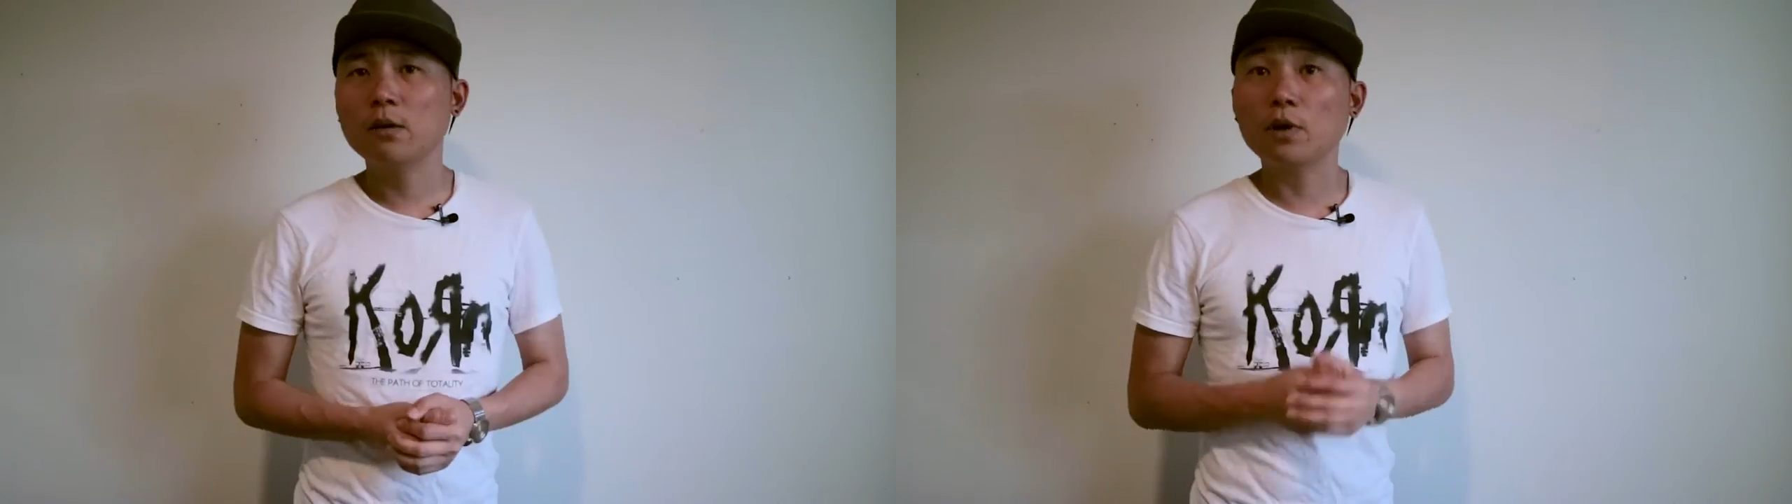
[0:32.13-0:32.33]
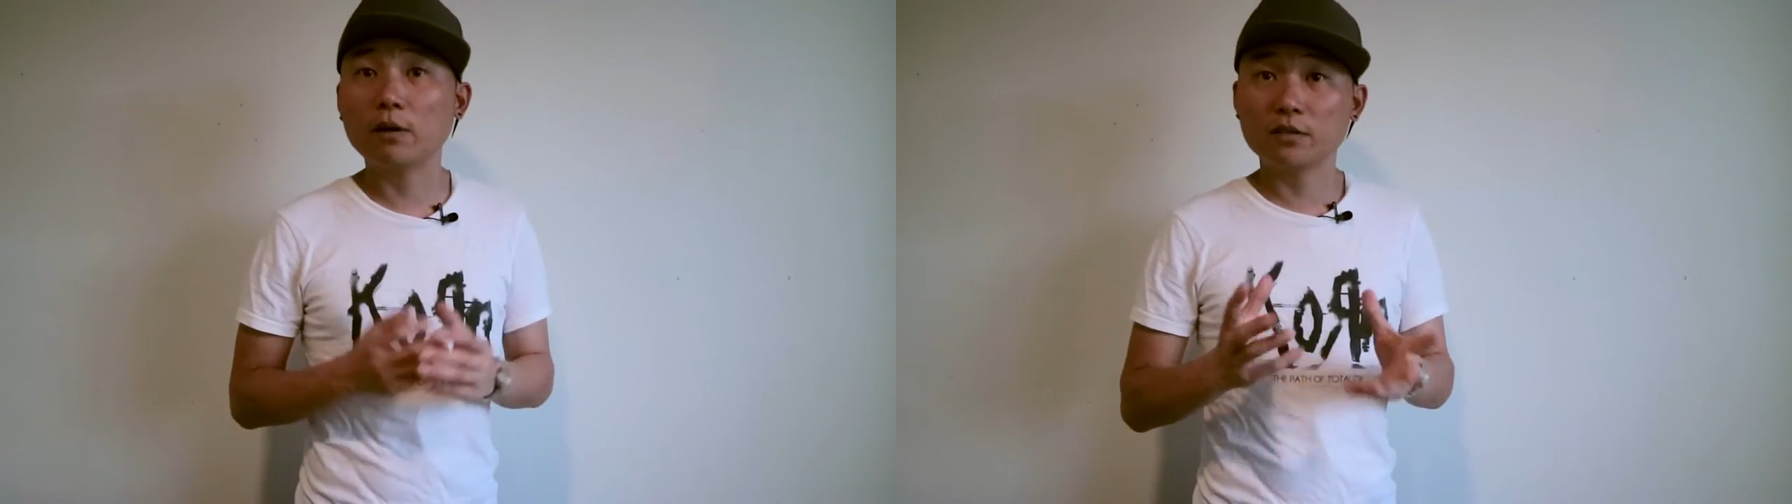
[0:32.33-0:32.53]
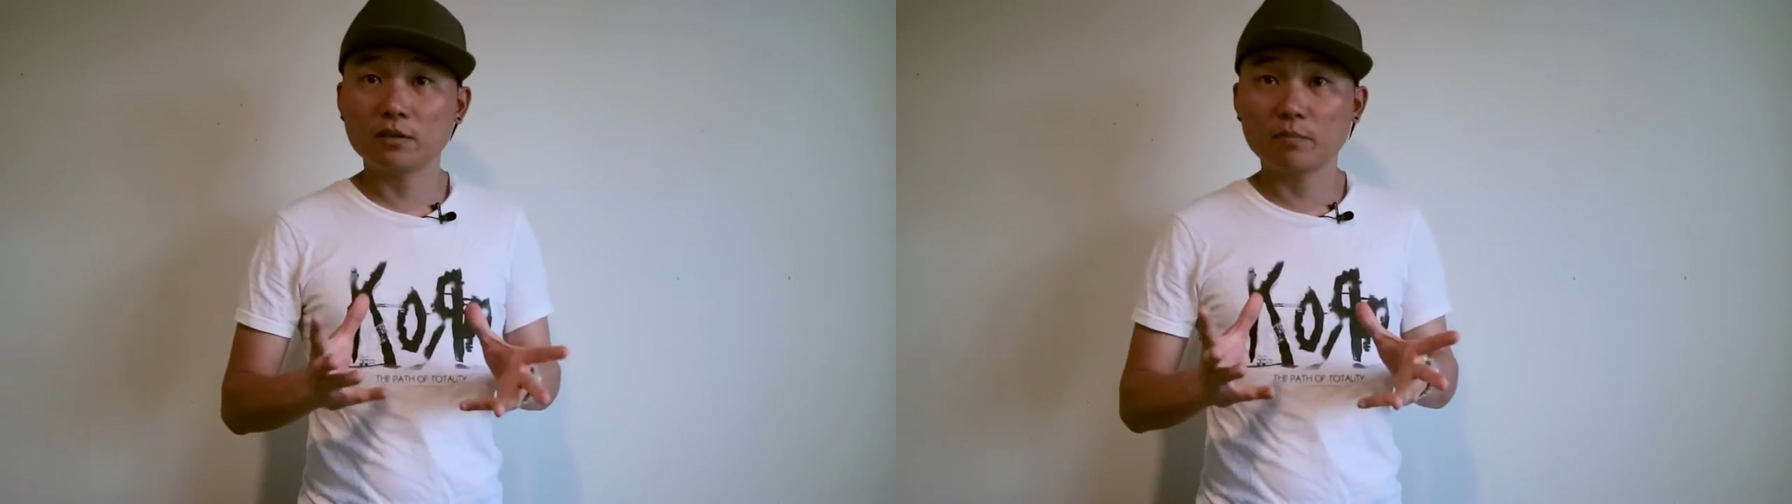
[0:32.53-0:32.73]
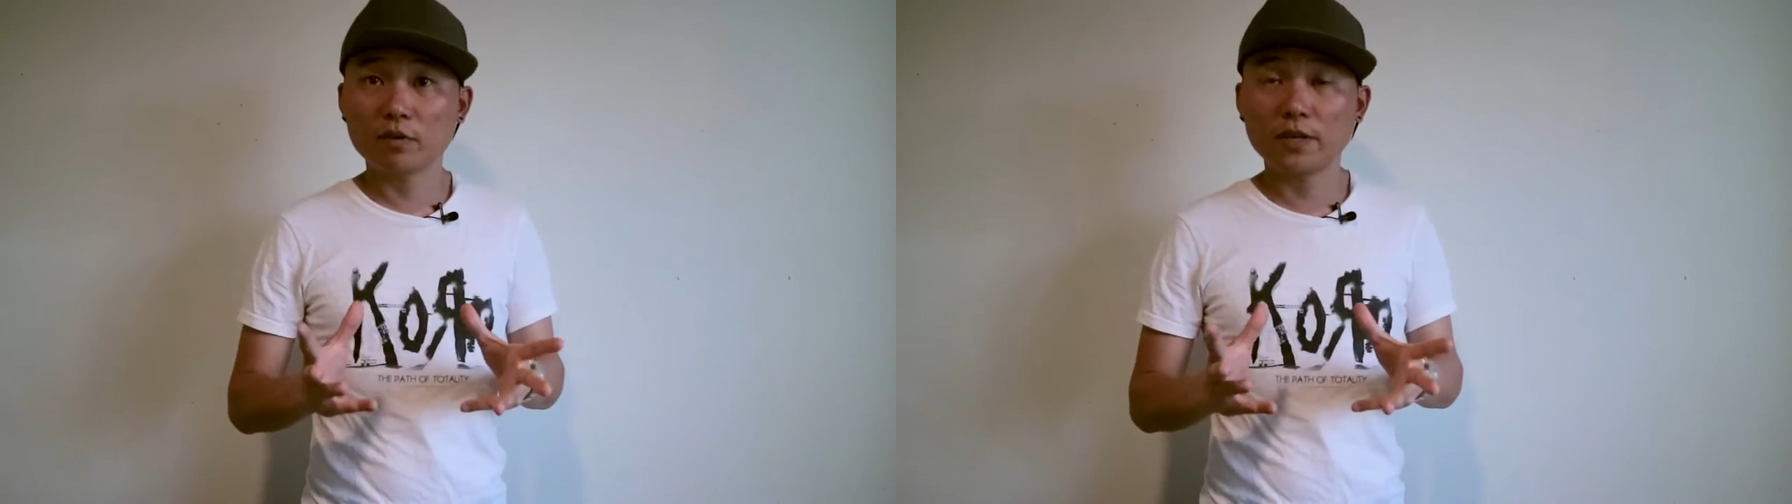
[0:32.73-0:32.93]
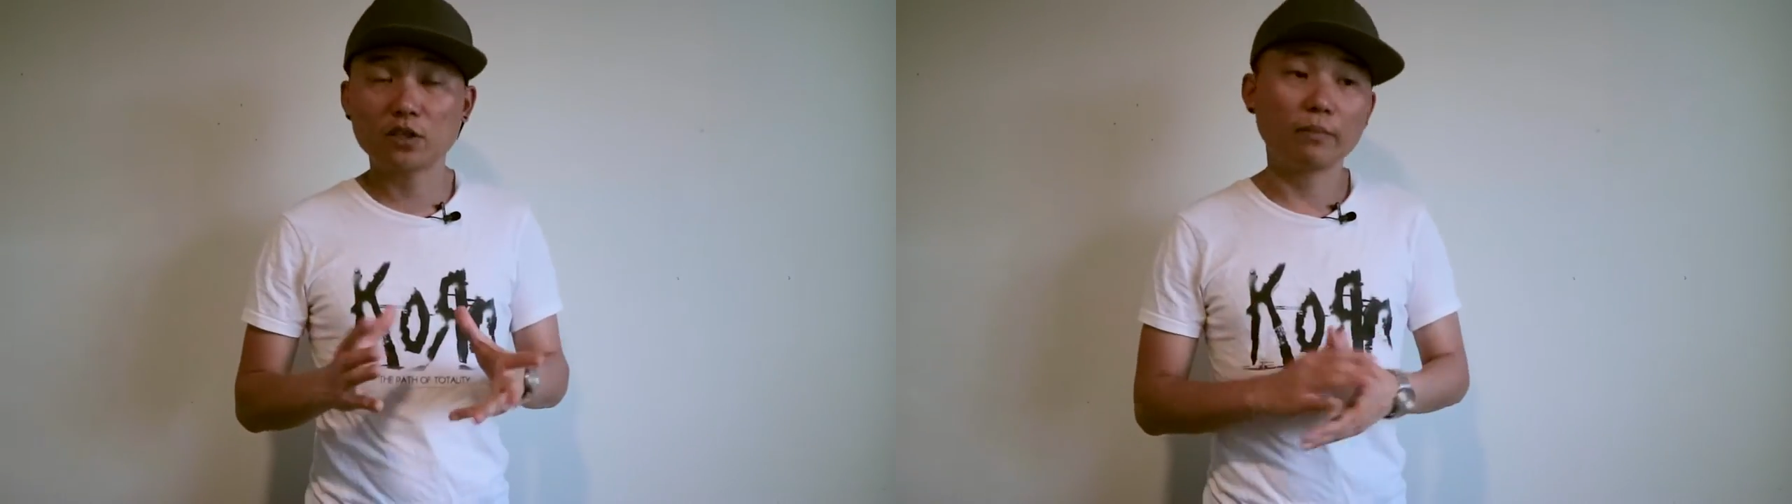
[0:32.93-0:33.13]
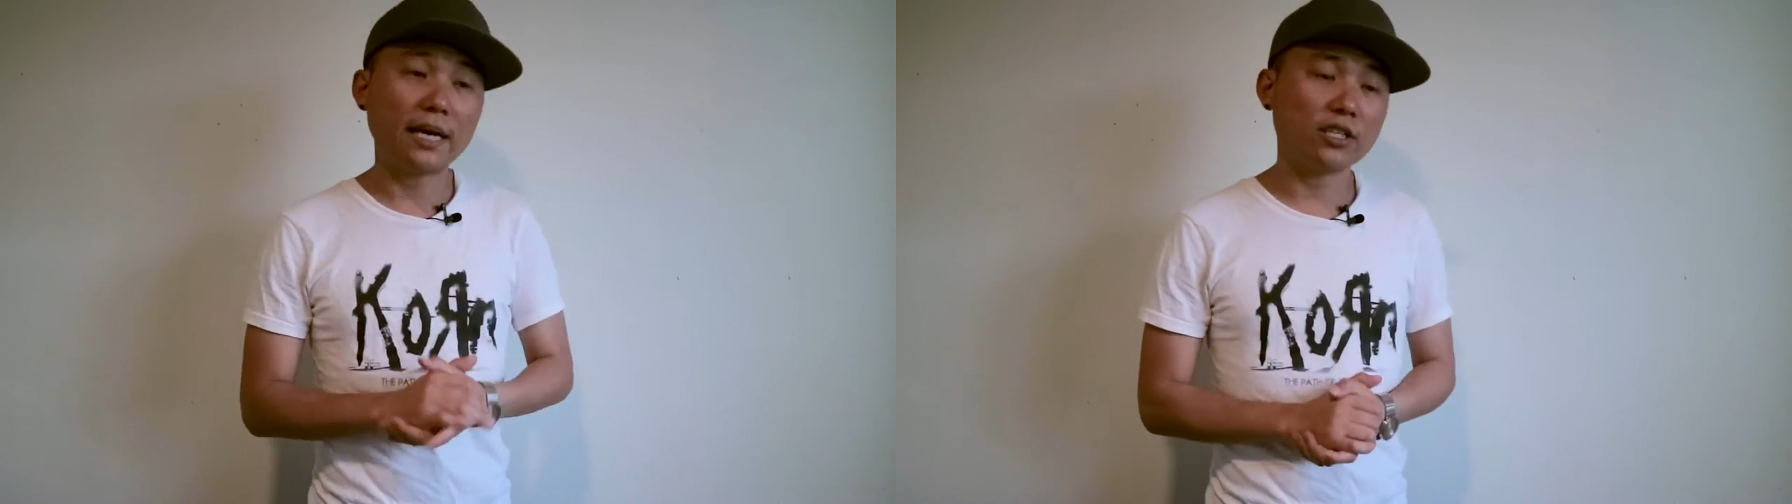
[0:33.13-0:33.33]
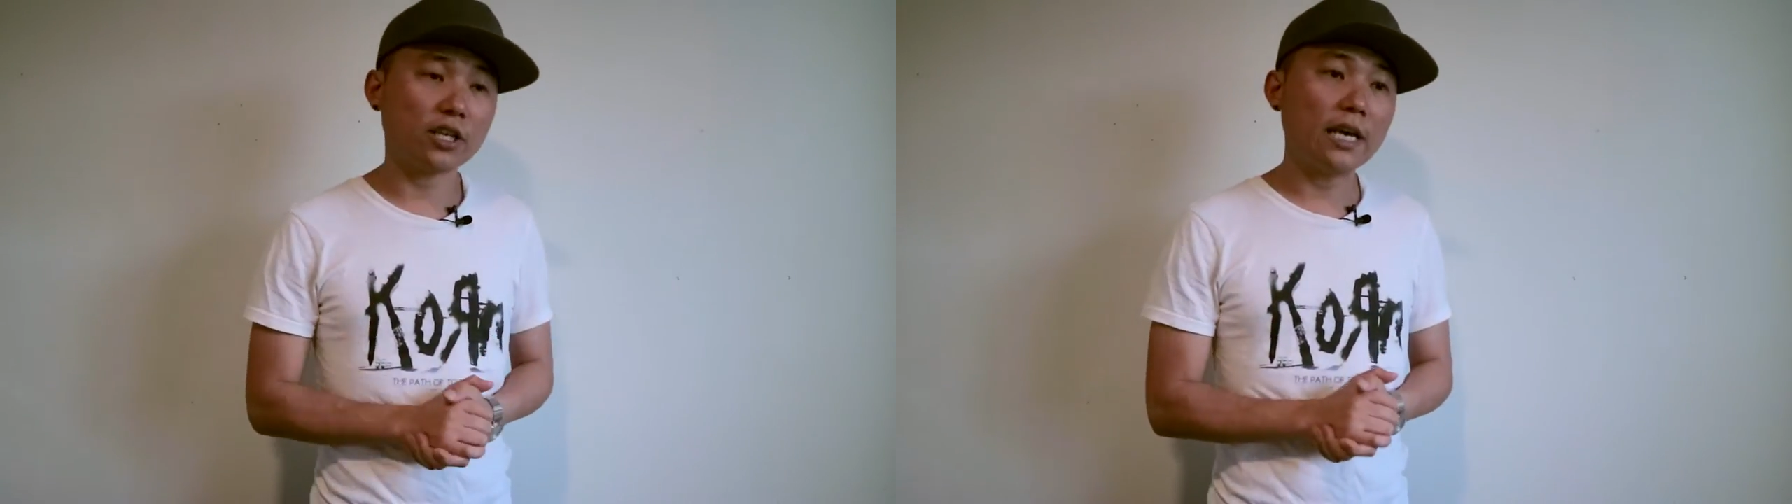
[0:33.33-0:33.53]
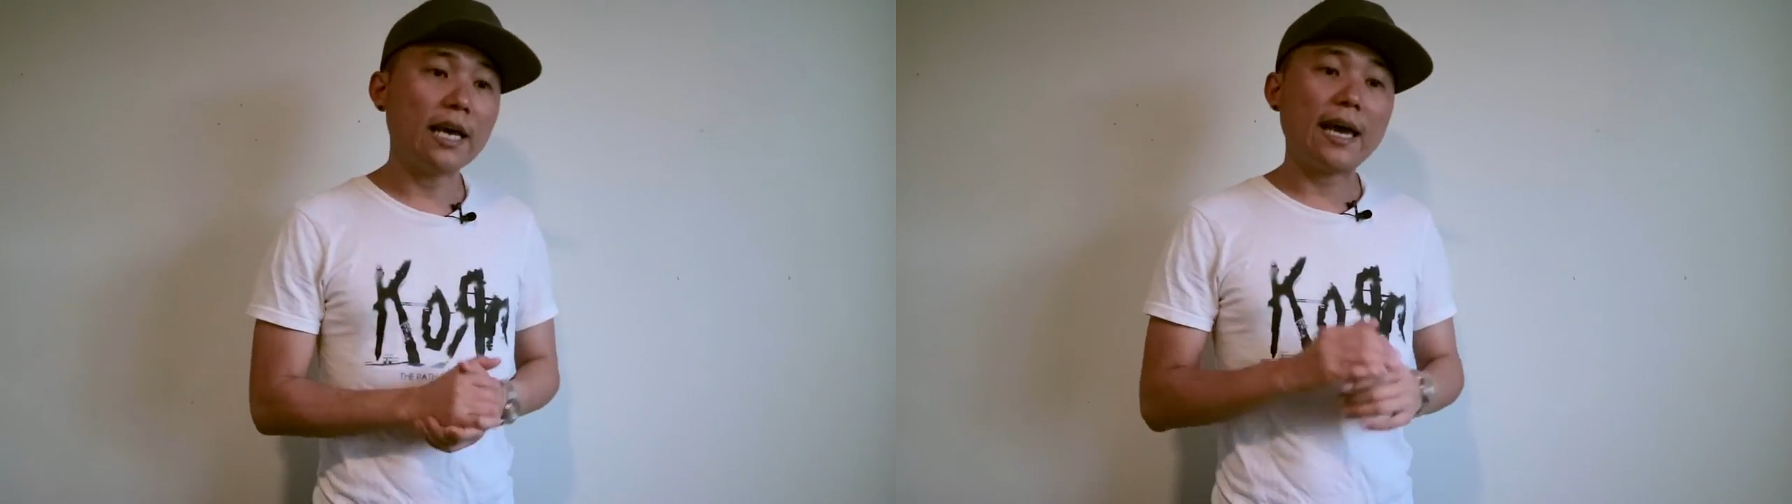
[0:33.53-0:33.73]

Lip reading: when I was doing professional magic.